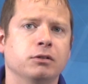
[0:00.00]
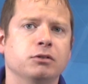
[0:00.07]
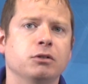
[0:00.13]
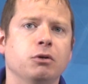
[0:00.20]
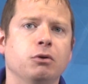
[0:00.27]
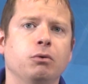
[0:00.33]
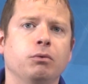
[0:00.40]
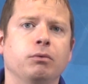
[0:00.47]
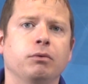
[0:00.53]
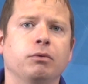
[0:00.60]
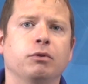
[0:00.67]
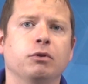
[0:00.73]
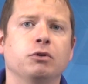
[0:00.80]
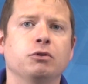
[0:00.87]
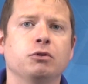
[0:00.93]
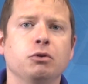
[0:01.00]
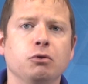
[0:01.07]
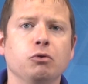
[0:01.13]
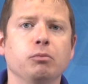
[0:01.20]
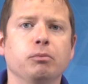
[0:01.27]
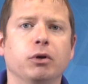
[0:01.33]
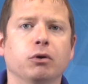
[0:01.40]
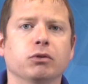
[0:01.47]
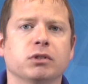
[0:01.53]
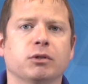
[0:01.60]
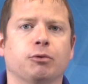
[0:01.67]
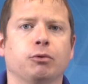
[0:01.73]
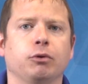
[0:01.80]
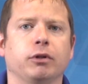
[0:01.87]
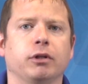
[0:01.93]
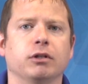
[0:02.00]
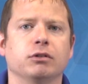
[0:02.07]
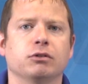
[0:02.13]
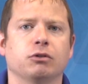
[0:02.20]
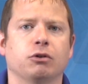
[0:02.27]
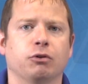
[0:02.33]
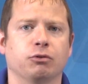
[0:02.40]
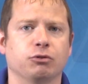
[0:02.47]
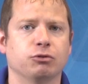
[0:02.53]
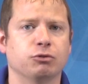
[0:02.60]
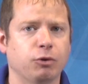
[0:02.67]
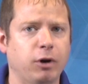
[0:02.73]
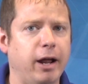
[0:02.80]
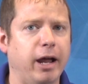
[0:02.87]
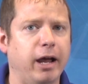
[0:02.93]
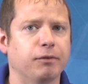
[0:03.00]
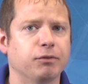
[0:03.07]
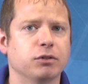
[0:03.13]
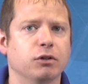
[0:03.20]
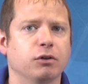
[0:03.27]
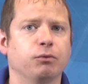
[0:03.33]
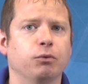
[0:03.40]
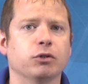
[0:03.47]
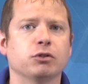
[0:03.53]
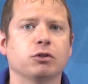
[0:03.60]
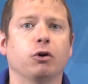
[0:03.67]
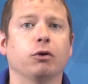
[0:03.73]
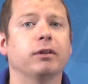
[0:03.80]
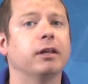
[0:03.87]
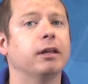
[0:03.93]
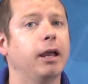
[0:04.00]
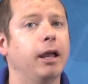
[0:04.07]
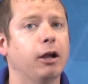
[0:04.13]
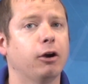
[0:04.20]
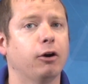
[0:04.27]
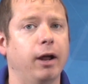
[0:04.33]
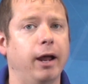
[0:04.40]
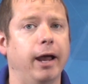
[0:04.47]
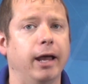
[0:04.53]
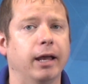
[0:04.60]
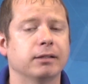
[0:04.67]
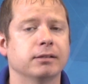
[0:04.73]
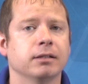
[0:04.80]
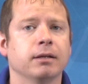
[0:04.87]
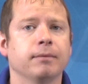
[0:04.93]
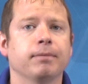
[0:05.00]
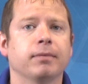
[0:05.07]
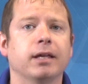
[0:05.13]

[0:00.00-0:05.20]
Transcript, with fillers: So the two bills that were released are drafts of what's called the AIR Act.